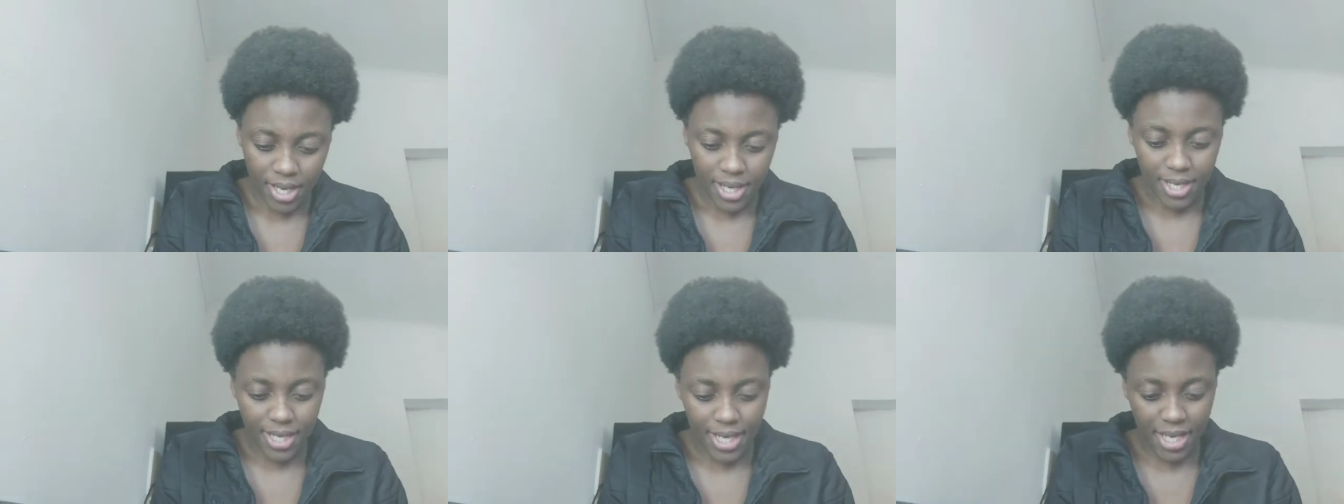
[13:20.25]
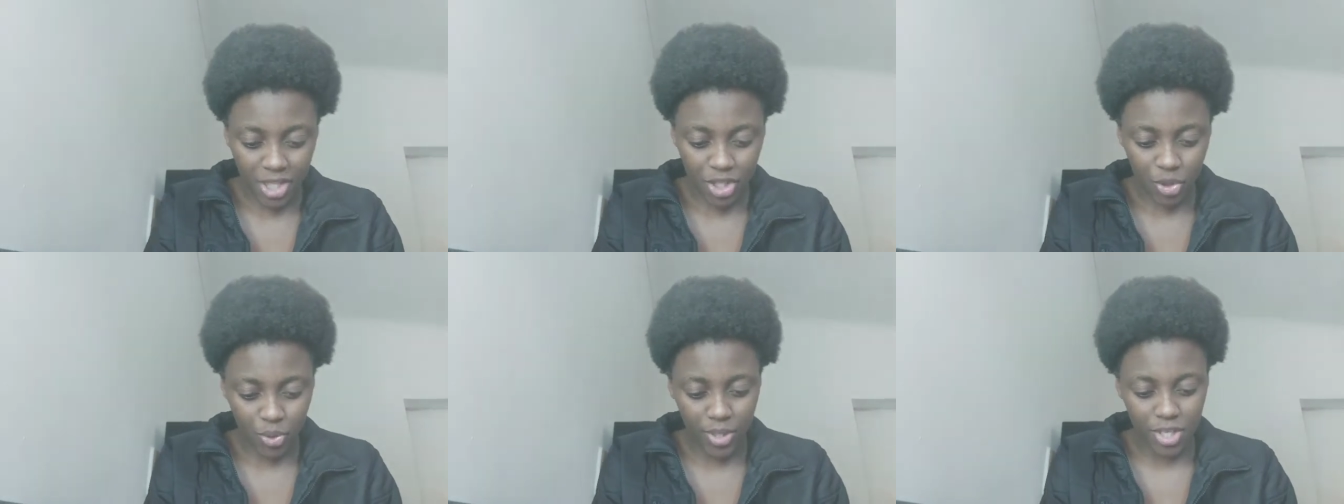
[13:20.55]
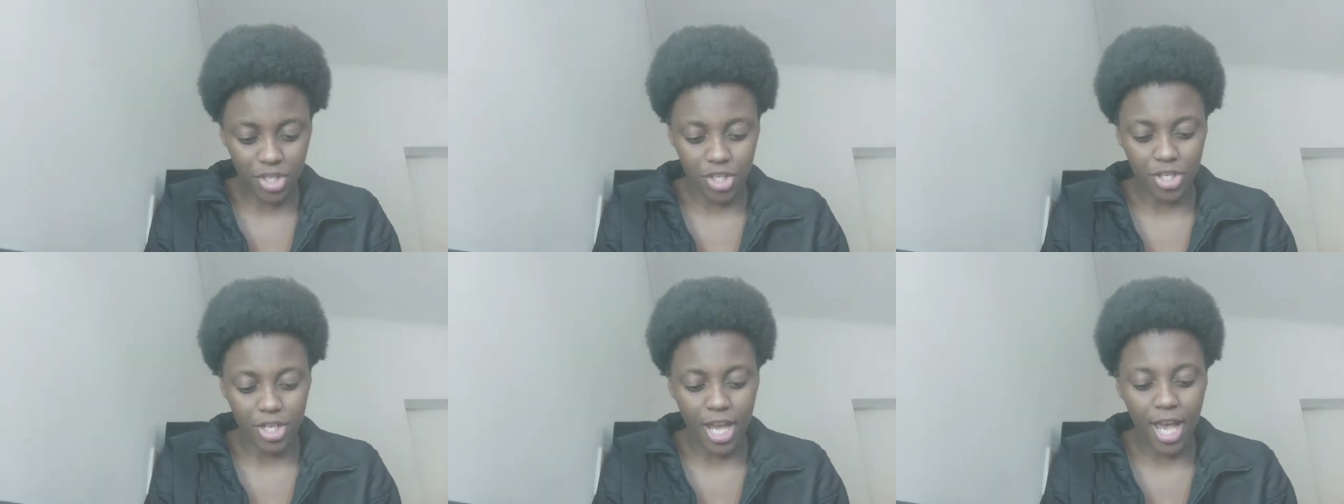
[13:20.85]
Next
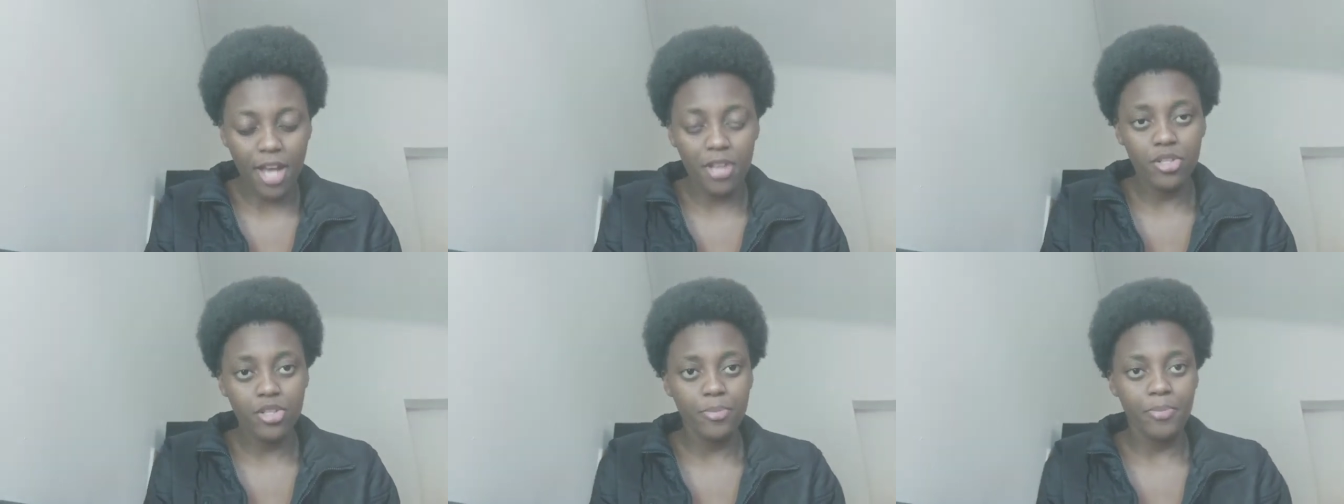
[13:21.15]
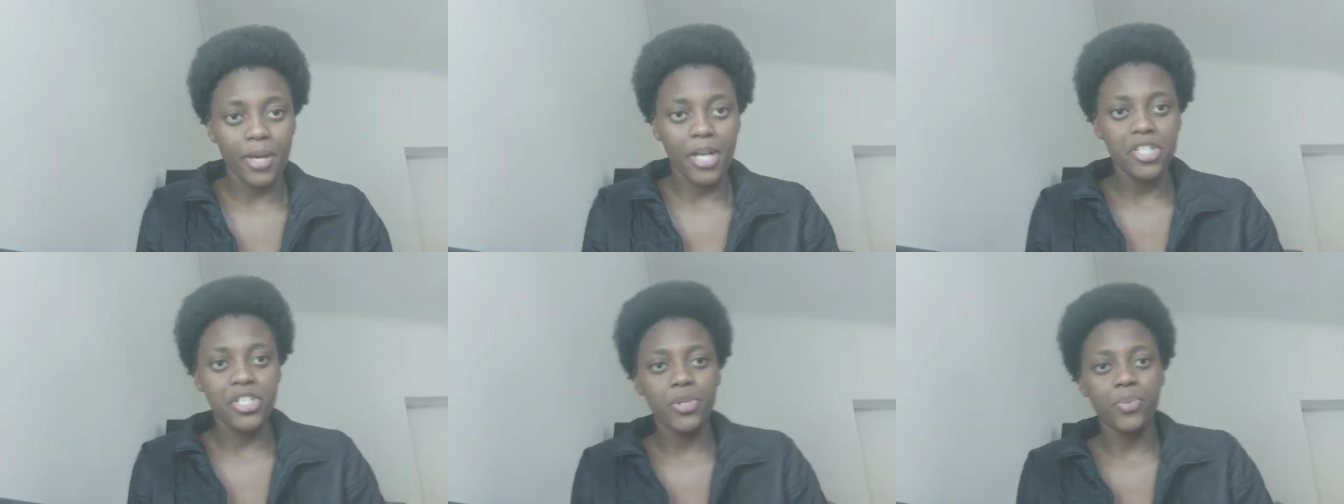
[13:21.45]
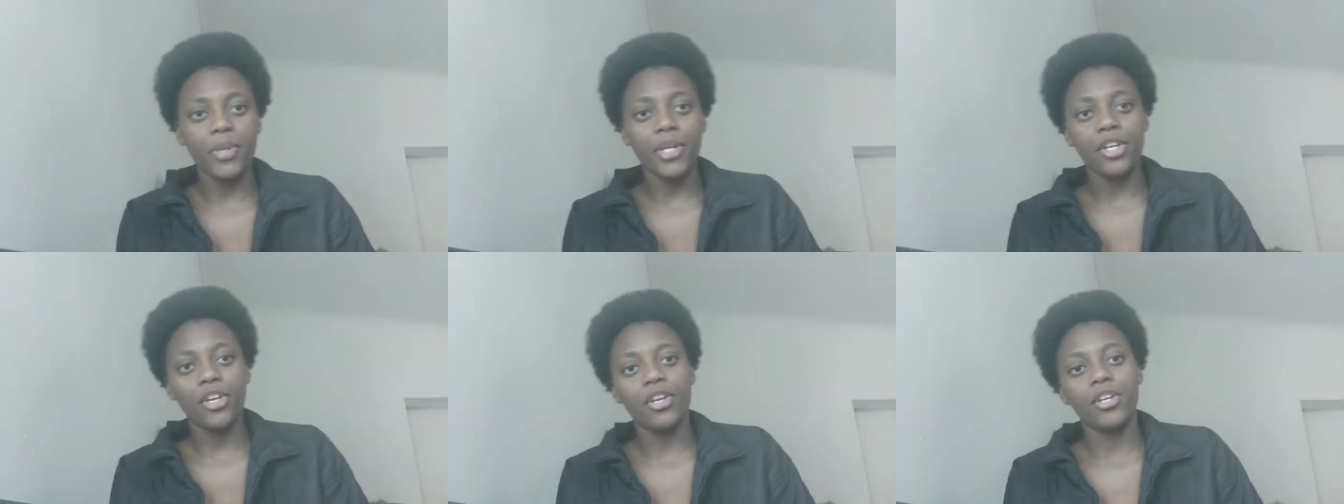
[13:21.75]
question: how to budget
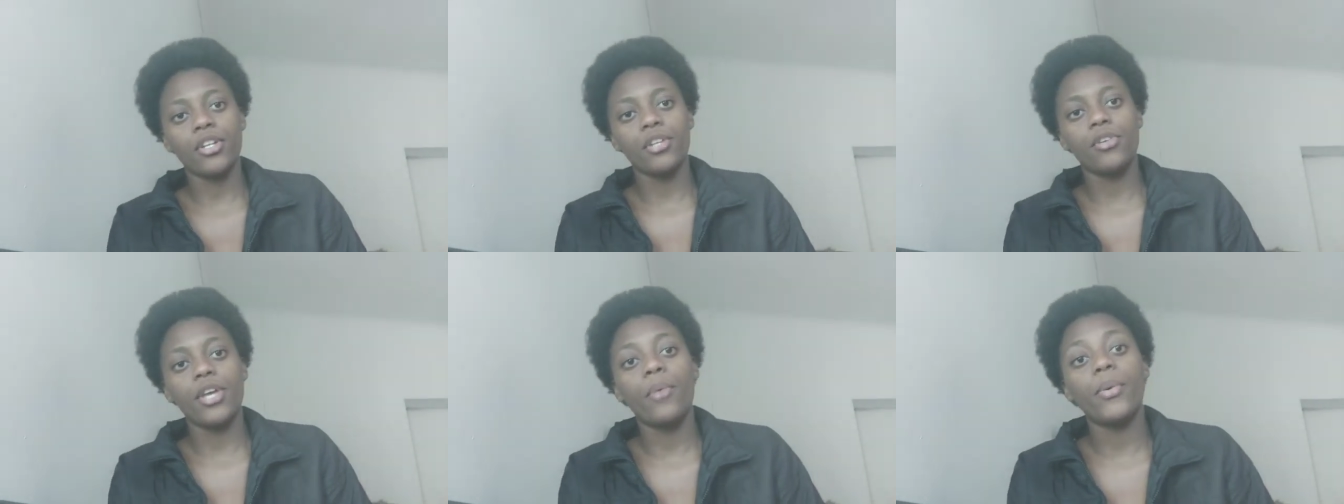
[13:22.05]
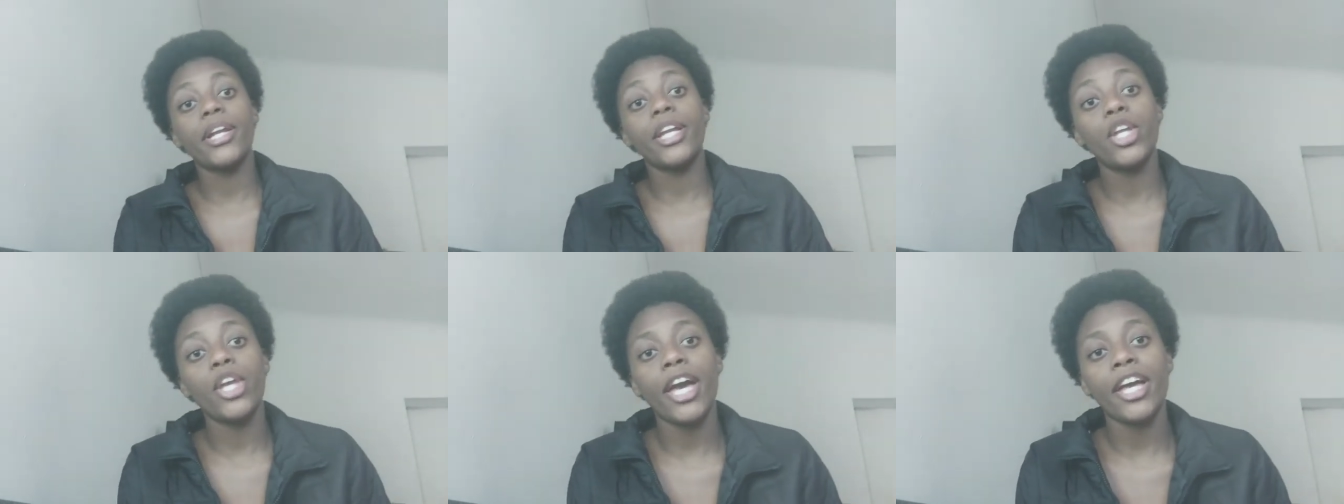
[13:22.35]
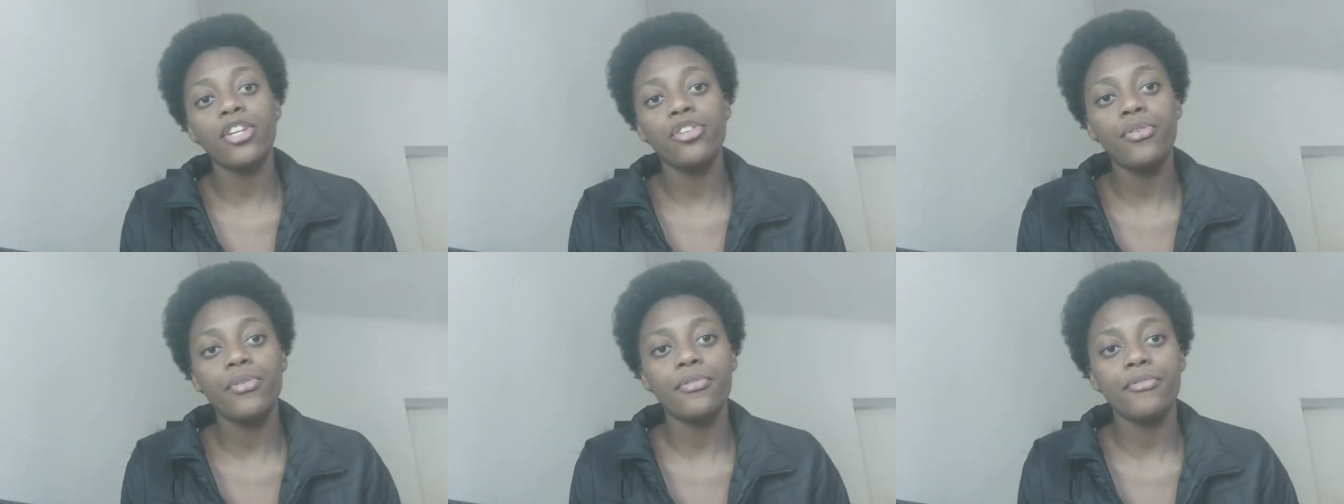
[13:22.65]
when you're
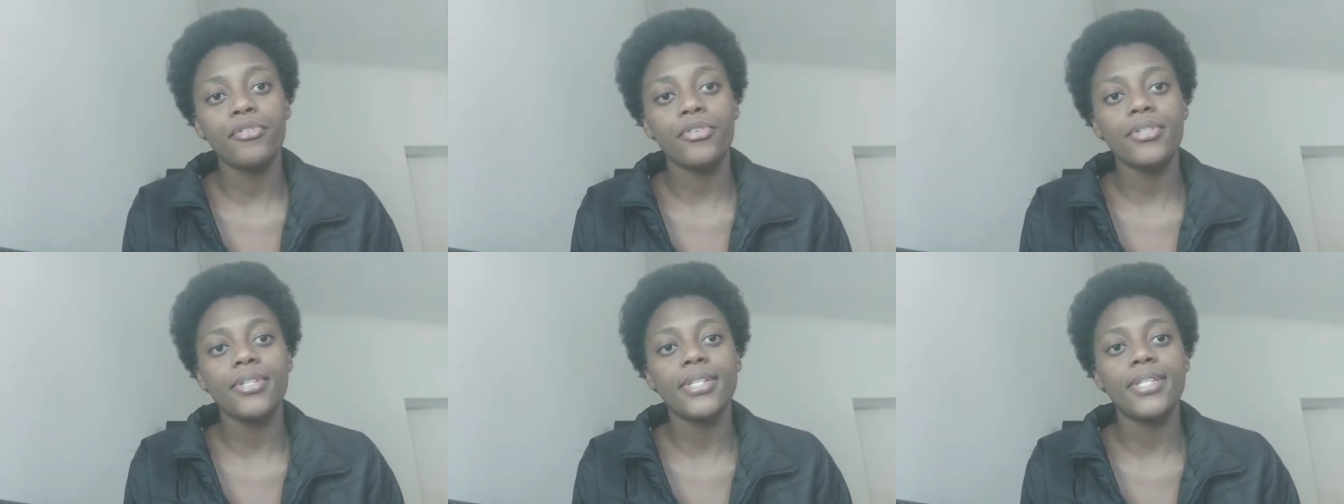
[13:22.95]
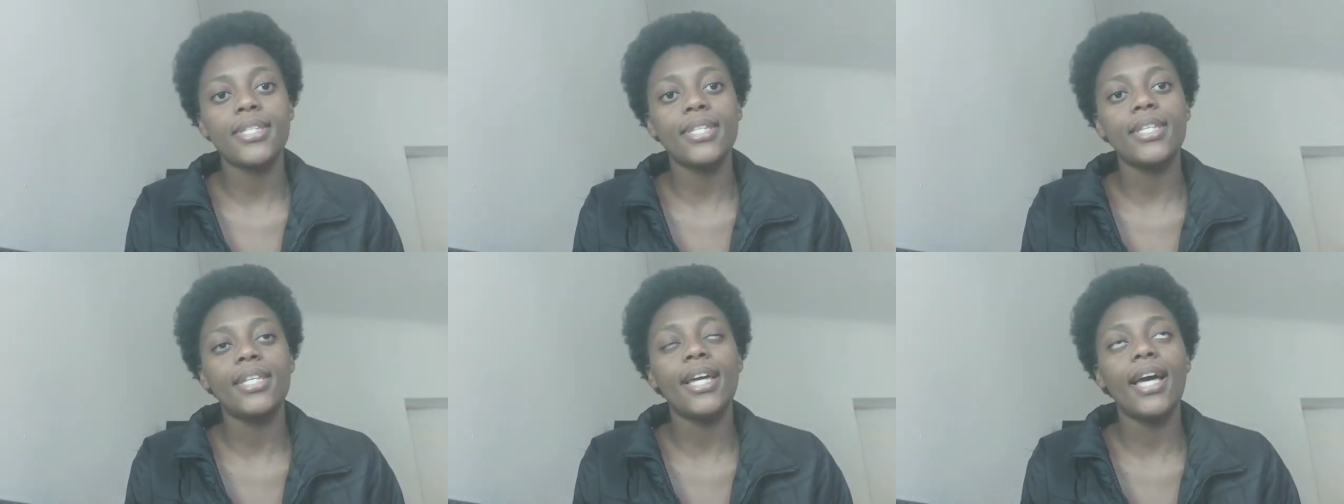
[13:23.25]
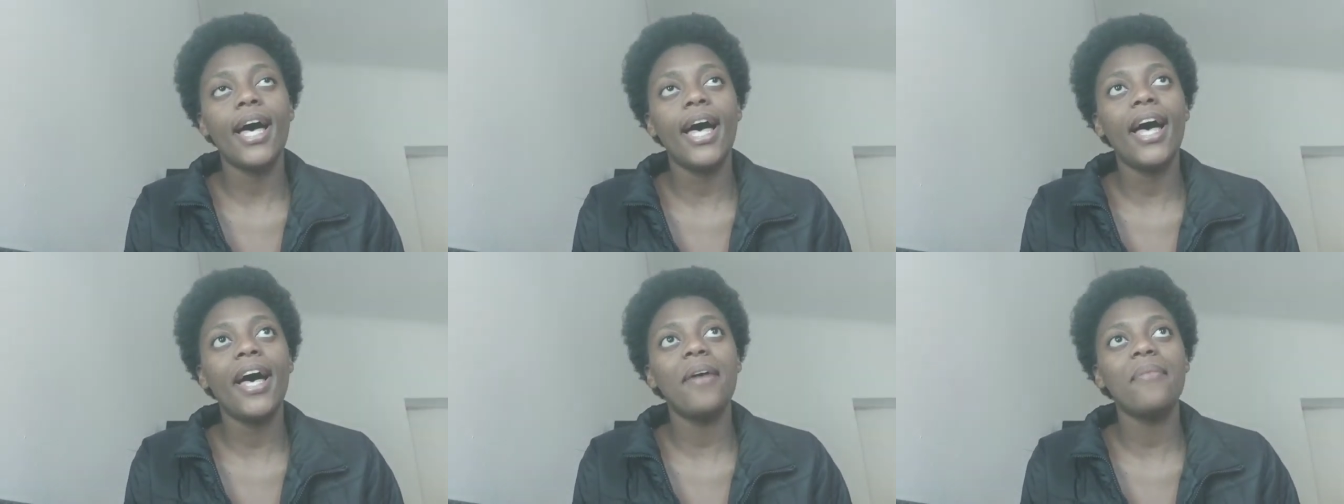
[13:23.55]
at university?
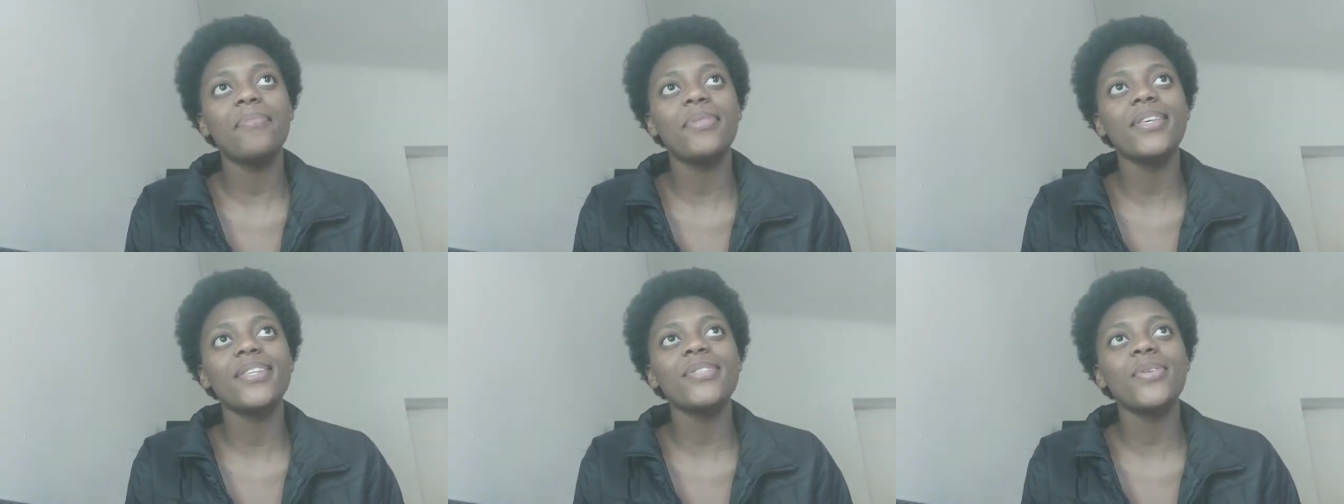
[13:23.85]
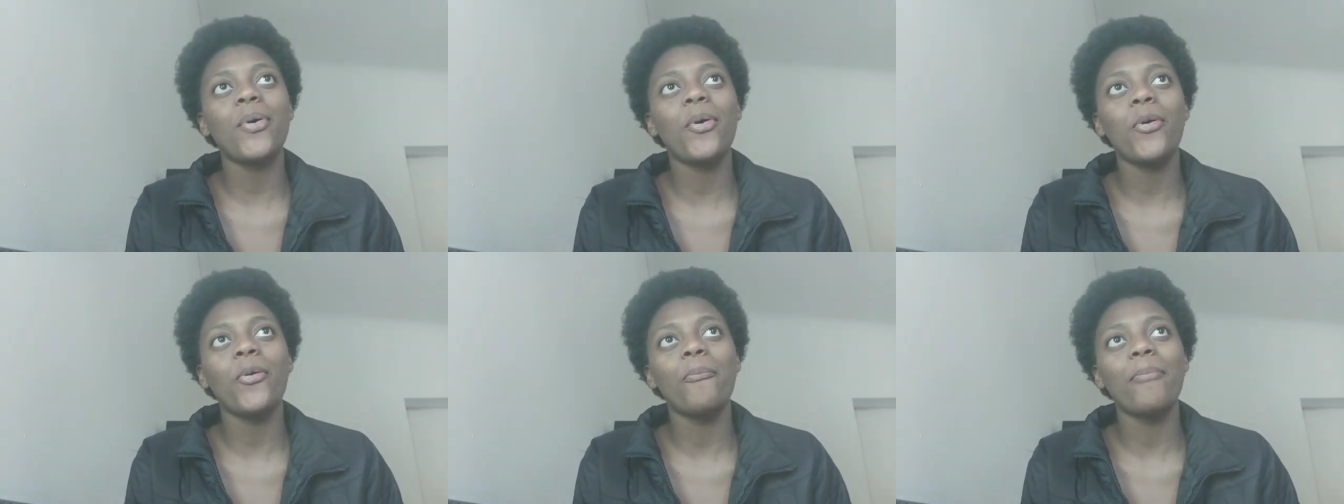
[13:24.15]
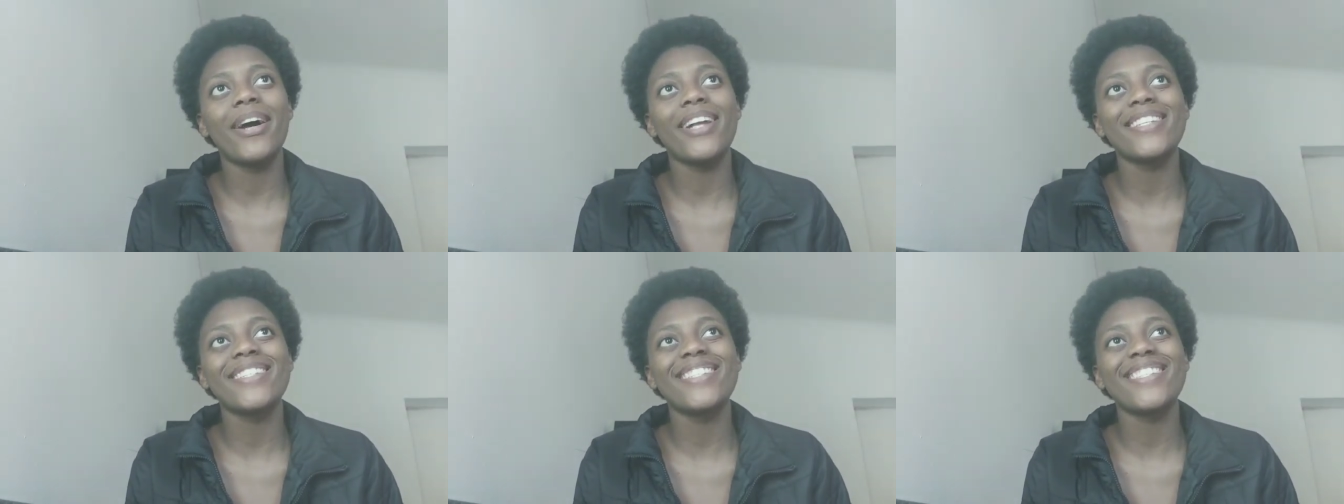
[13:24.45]
This whole
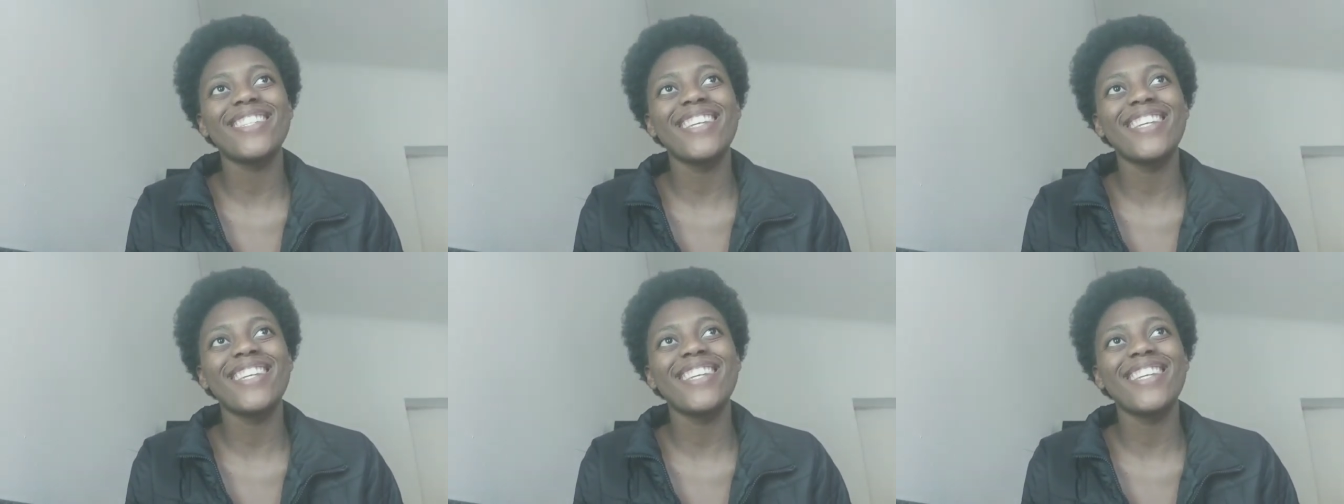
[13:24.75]
budget